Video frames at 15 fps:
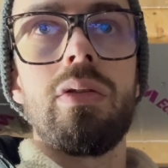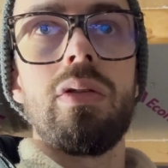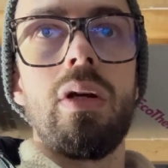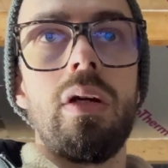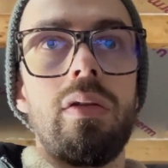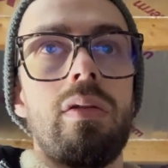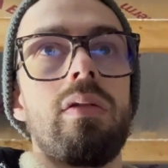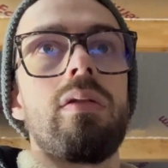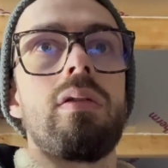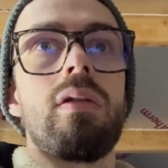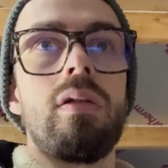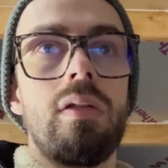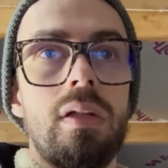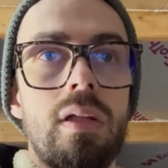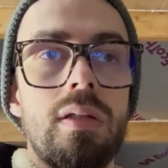and
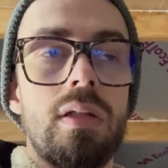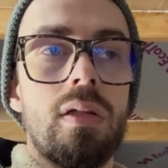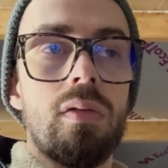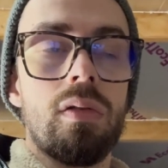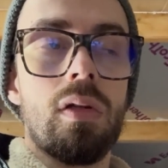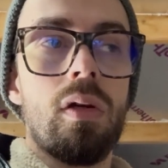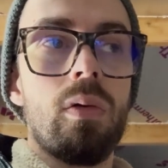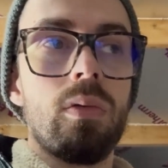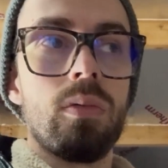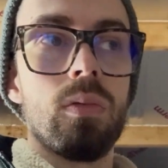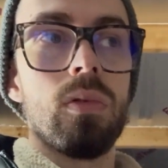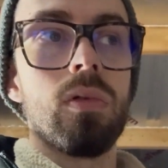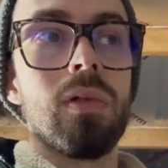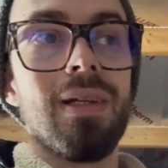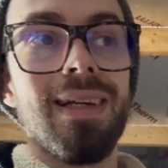condensing on a cold
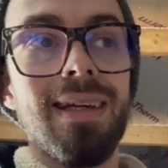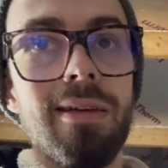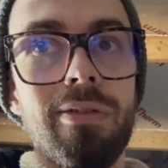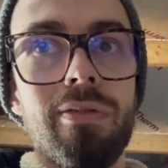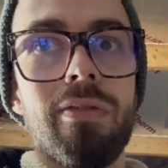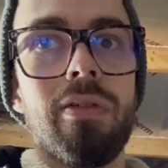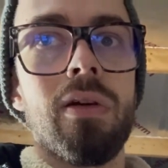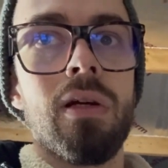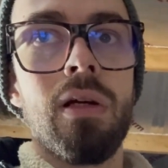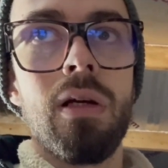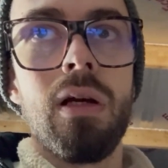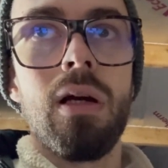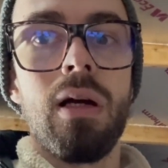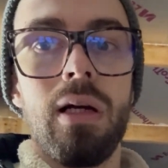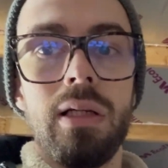wall if
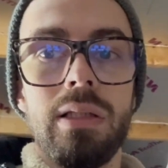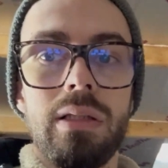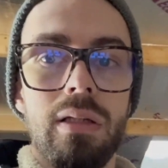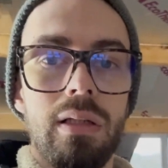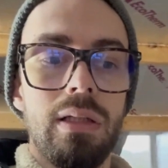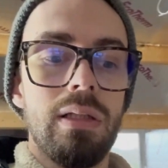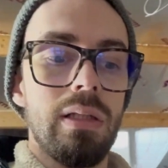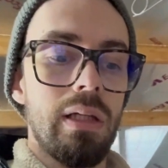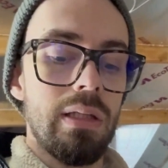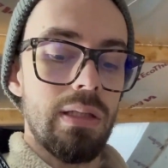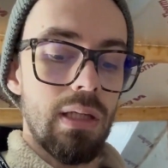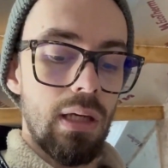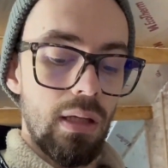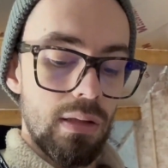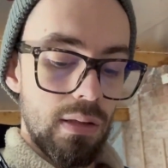I start insulating
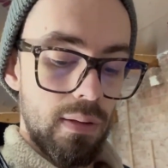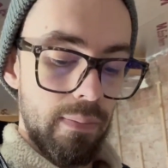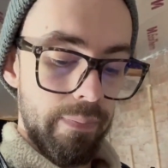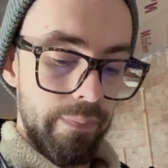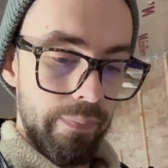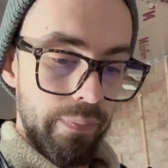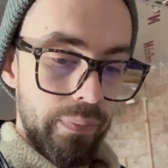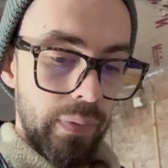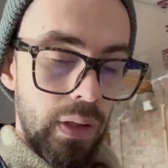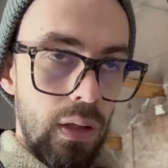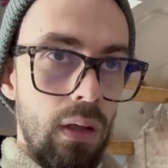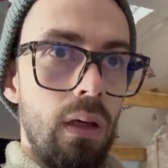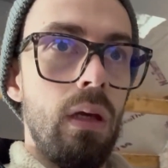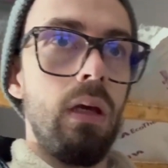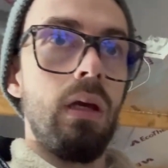it?
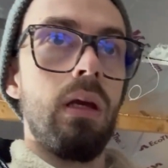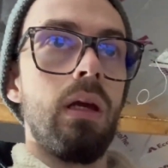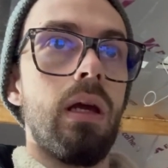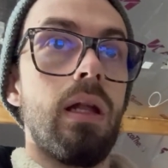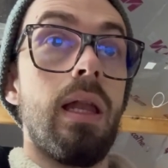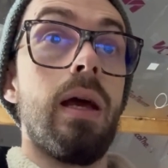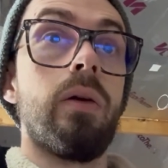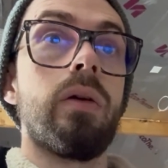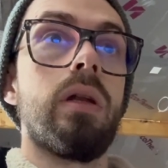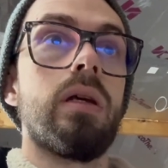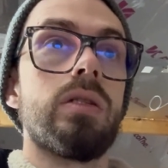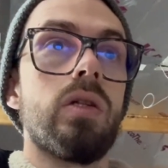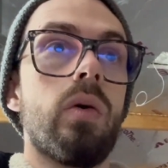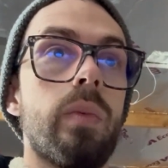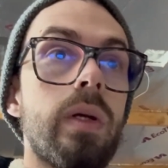And how can I
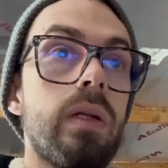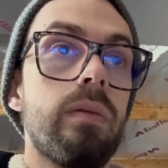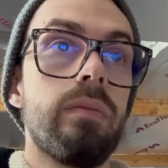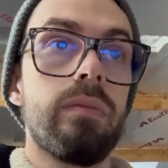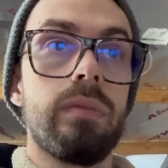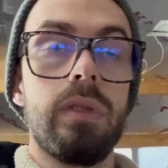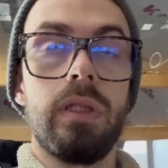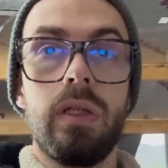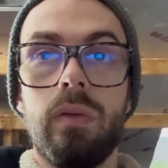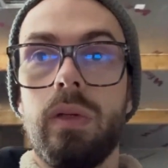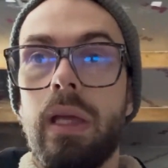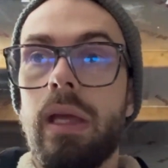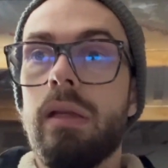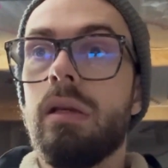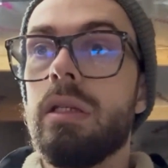stop it? You know,
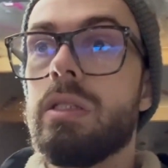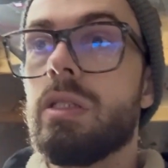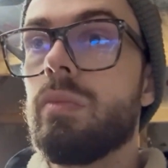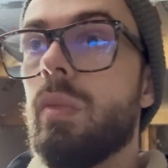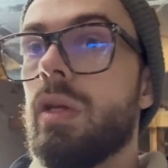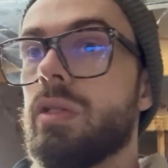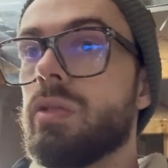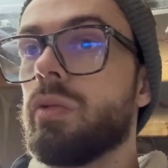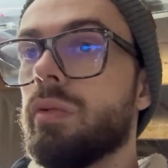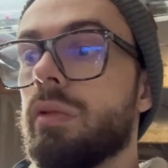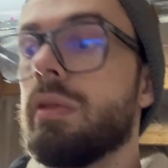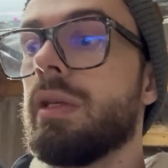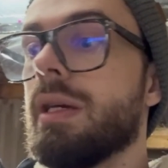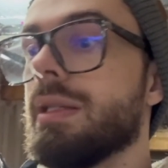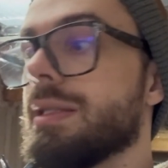can I just make sure that
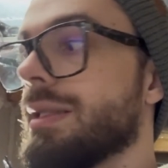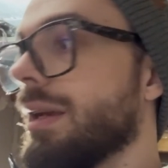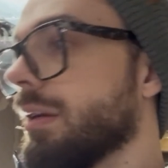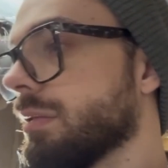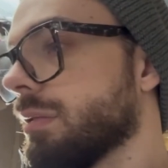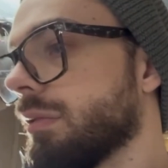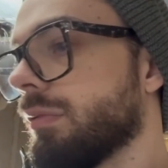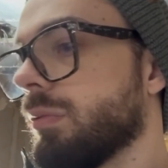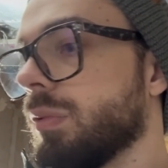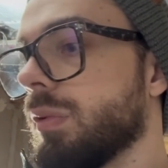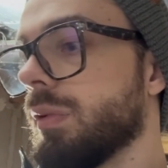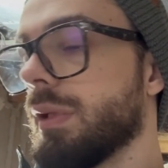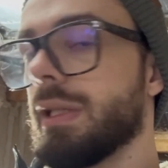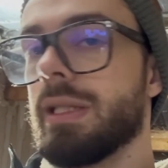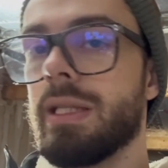that section of
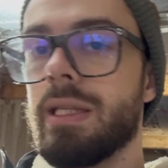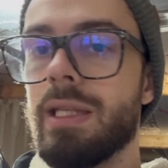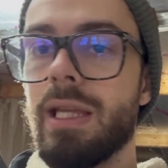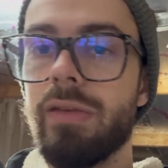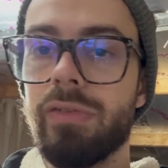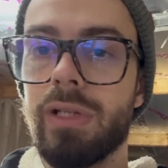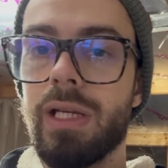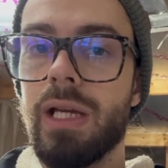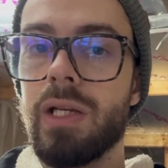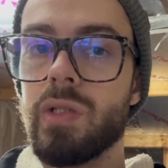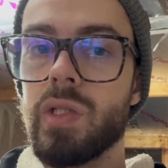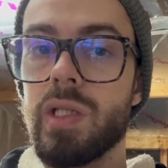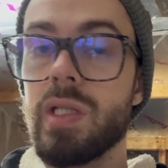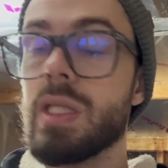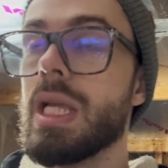wall never
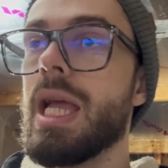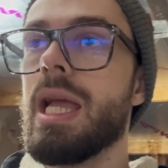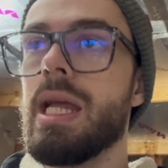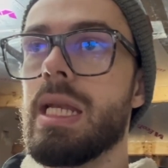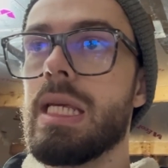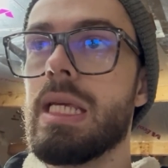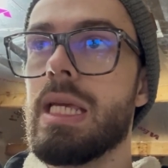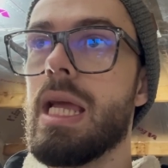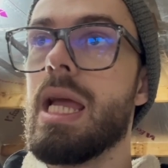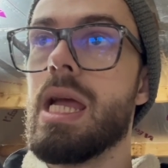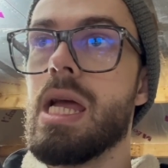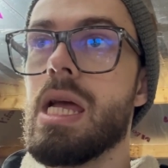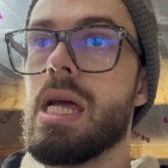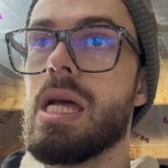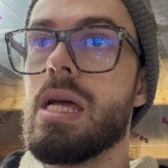catches any
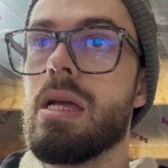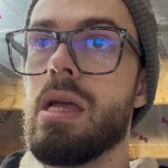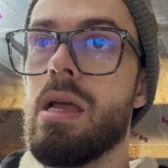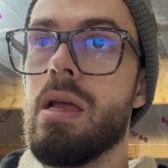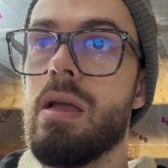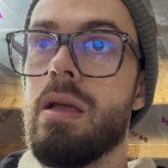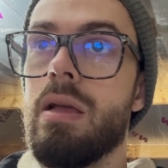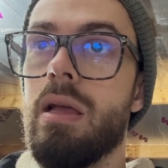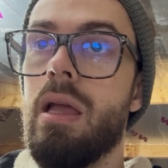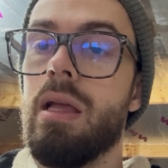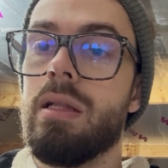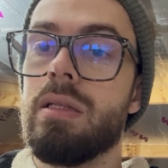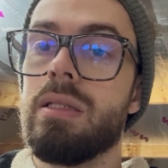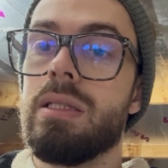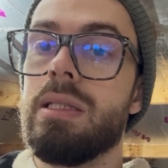air and
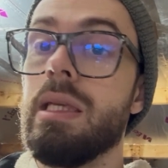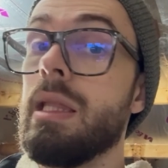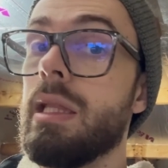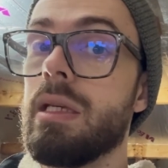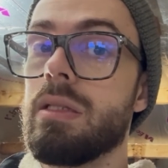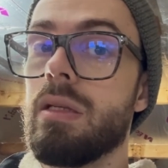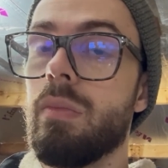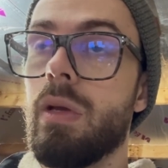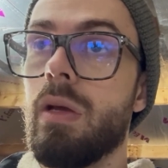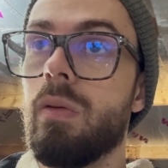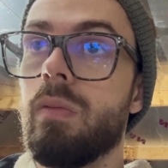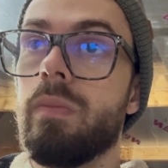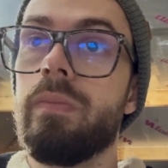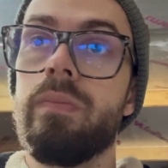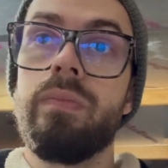seal it somehow?
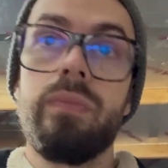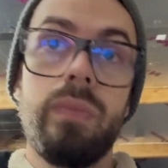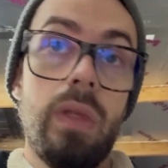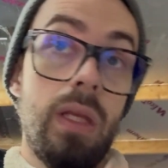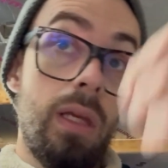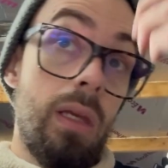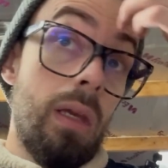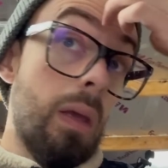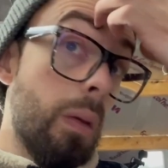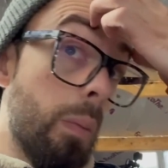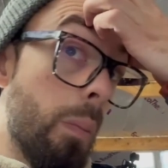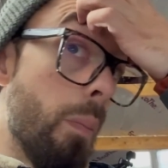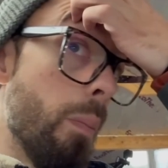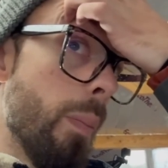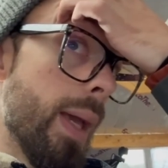
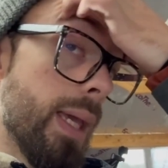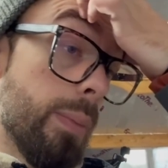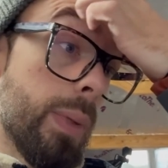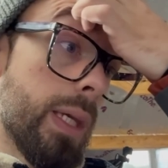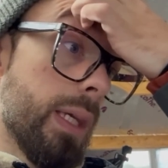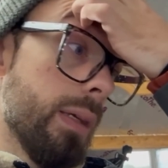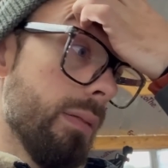Maybe.